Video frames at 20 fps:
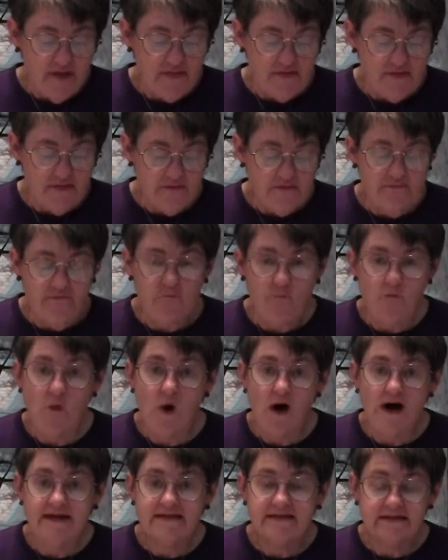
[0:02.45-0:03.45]
The
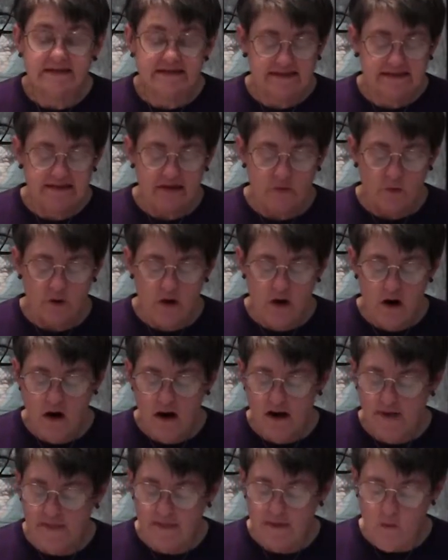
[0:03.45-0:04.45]
ones that were
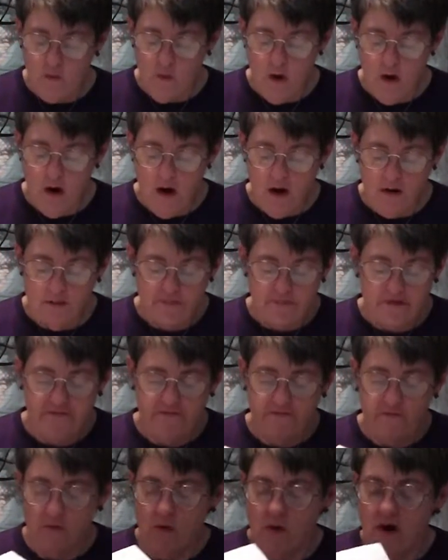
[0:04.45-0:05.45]
on the wall
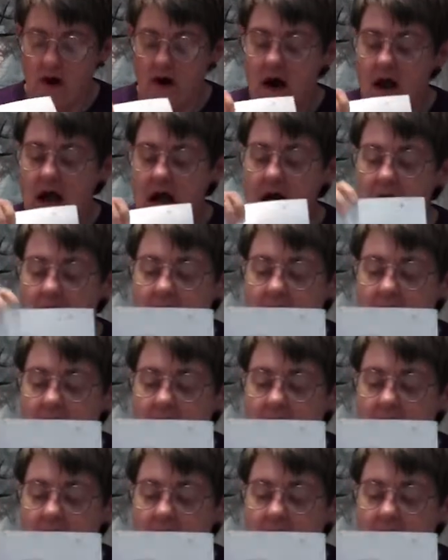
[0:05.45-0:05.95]
before,